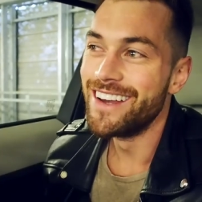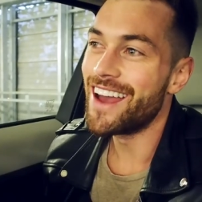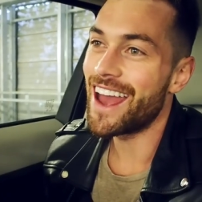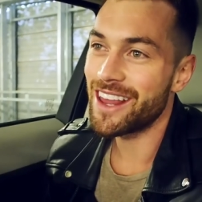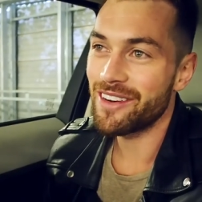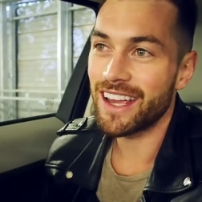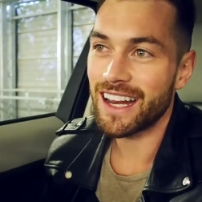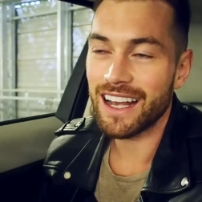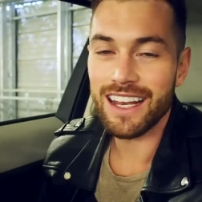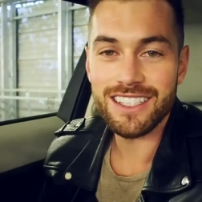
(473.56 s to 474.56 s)
anyway,
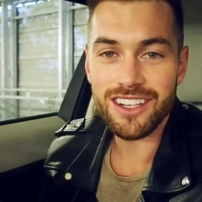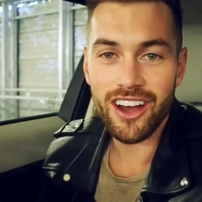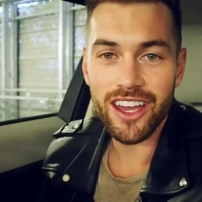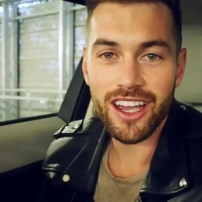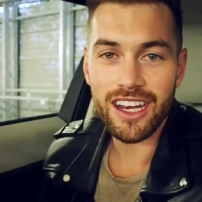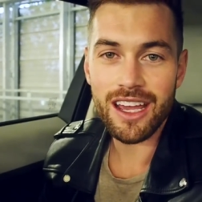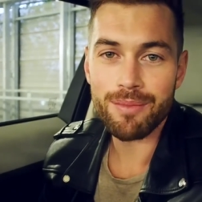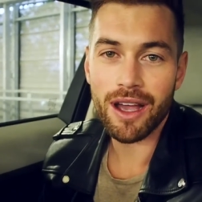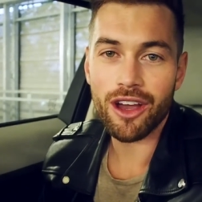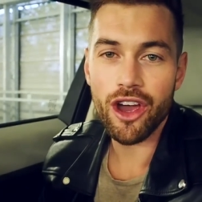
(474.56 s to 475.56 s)
Lids and I are going to head
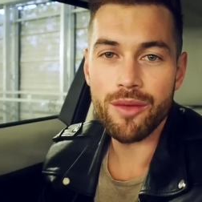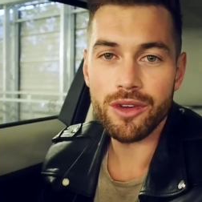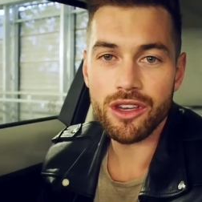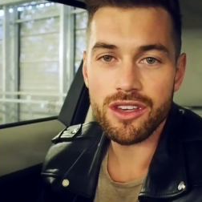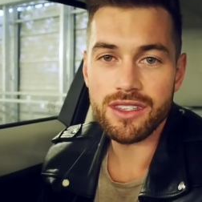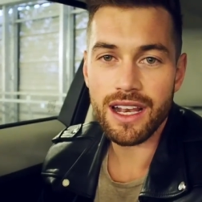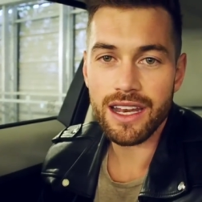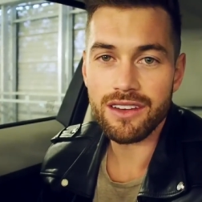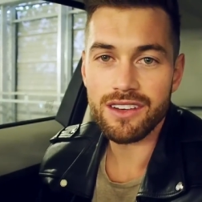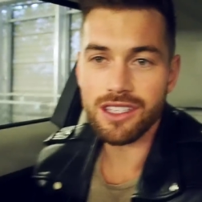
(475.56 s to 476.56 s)
back home because
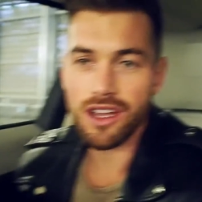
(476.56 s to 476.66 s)
Lydia is